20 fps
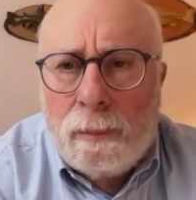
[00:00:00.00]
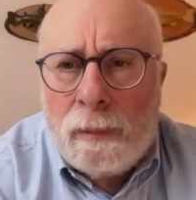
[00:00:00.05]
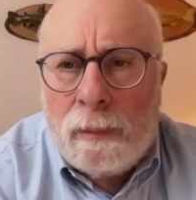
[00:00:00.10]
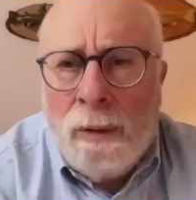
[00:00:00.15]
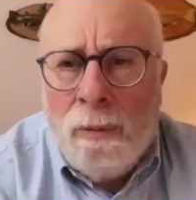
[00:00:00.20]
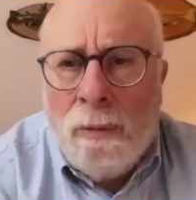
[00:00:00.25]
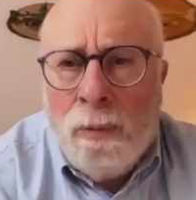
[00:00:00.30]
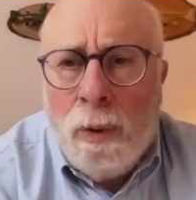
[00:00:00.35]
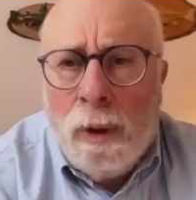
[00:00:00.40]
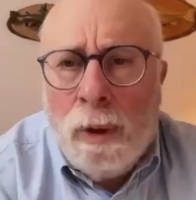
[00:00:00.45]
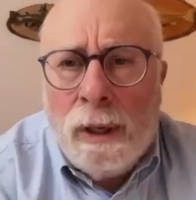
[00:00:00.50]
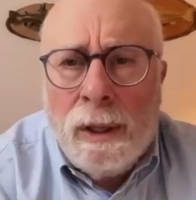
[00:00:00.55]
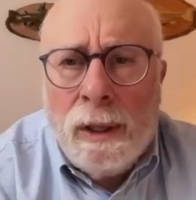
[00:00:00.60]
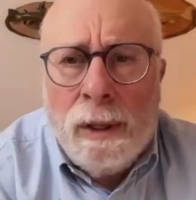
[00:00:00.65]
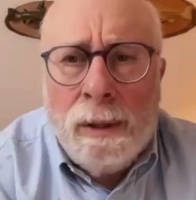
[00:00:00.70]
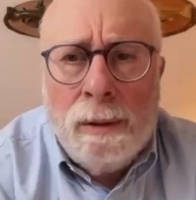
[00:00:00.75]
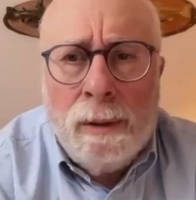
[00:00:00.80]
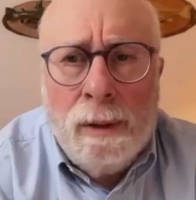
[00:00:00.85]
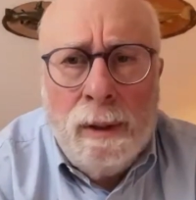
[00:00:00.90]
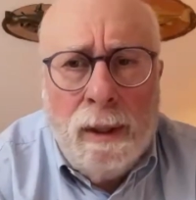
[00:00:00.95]
And one of
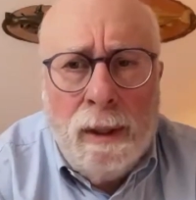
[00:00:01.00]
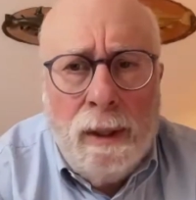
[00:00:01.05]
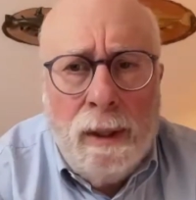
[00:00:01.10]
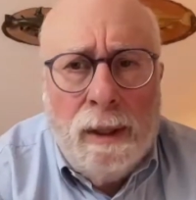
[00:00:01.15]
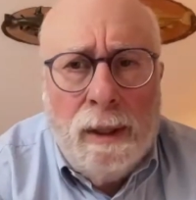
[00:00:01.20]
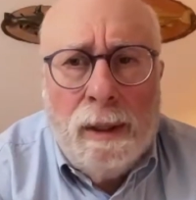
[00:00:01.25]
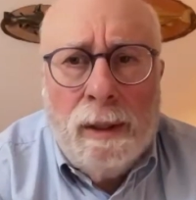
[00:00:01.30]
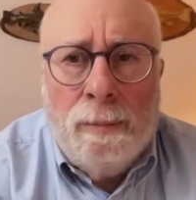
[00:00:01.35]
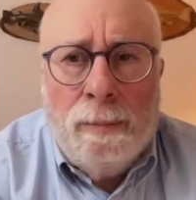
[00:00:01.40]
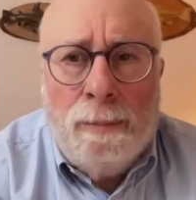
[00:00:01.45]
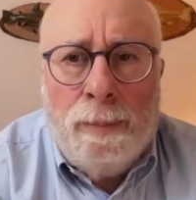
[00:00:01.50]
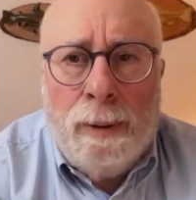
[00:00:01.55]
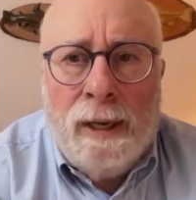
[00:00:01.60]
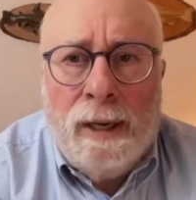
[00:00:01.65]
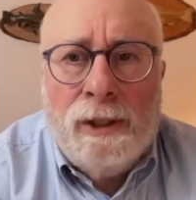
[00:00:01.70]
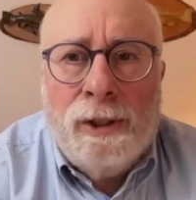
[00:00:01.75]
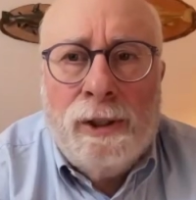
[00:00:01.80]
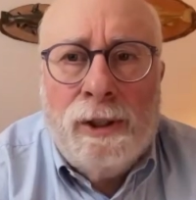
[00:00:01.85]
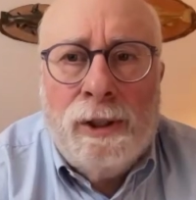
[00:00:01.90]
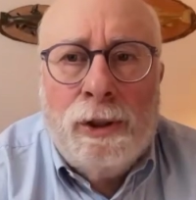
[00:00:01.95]
the
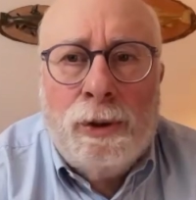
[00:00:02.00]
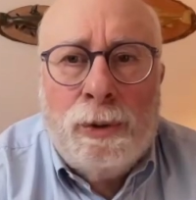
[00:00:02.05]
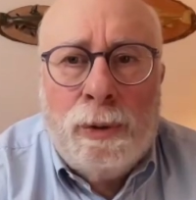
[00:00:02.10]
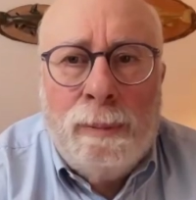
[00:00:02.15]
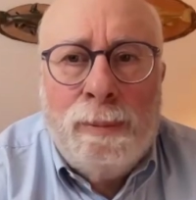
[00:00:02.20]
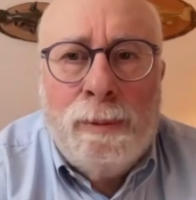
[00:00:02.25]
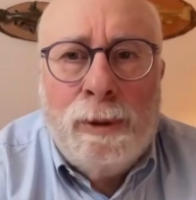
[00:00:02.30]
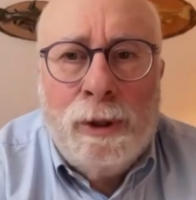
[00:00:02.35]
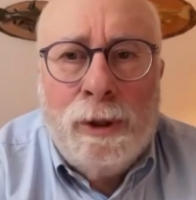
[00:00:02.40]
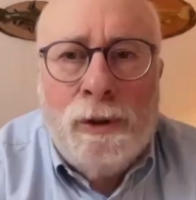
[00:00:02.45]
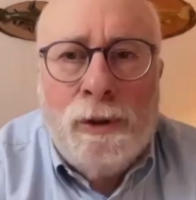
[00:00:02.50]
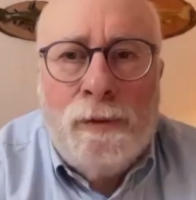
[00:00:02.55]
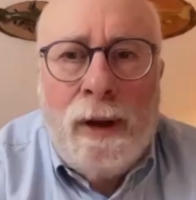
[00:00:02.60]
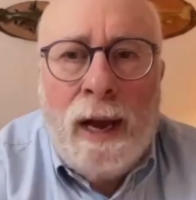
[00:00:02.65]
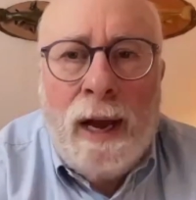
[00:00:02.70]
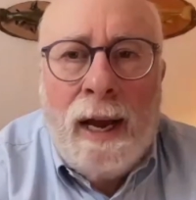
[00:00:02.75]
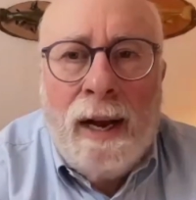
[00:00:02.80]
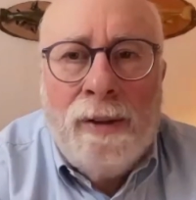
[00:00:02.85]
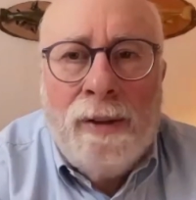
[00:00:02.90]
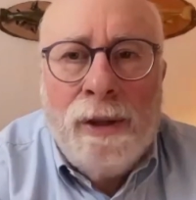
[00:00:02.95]
best descriptions of
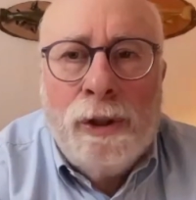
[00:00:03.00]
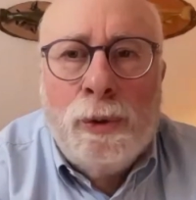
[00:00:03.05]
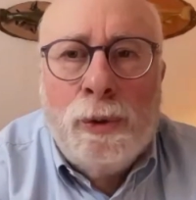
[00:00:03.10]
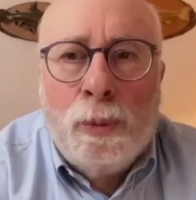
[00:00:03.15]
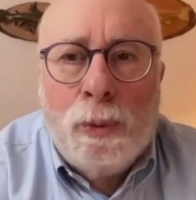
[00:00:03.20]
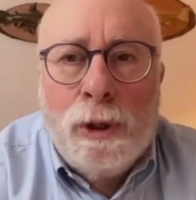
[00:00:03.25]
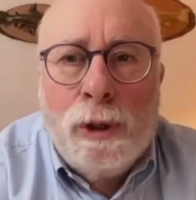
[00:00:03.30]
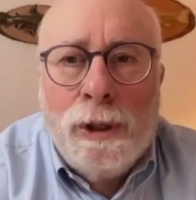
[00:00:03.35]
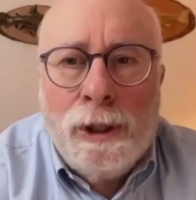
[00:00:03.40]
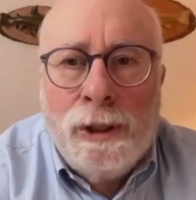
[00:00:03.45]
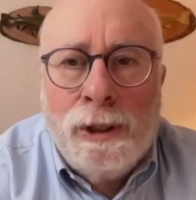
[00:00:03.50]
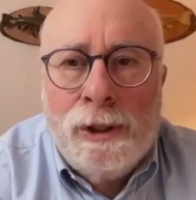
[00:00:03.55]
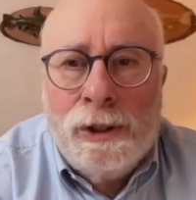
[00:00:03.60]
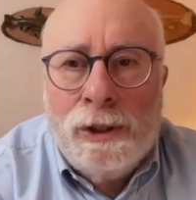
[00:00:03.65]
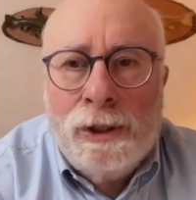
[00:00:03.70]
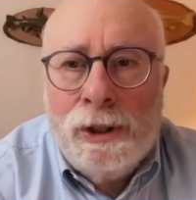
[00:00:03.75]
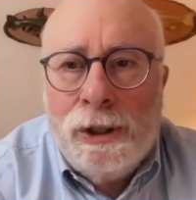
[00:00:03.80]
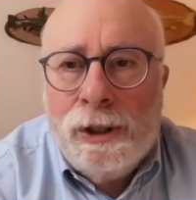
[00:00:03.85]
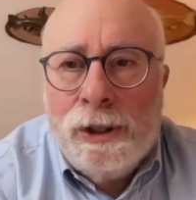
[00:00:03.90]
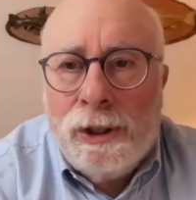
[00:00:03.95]
how this works as a
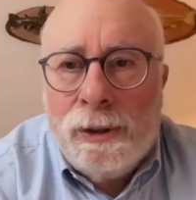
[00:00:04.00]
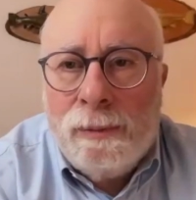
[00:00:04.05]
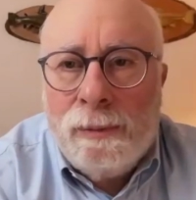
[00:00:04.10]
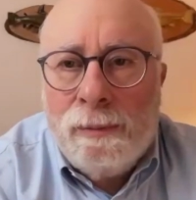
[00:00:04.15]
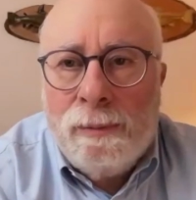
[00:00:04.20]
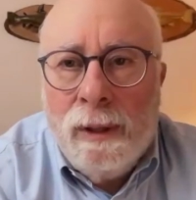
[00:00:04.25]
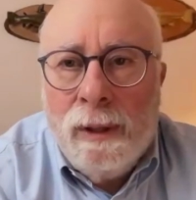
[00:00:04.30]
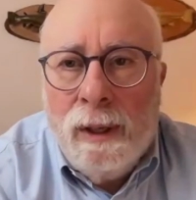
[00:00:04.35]
system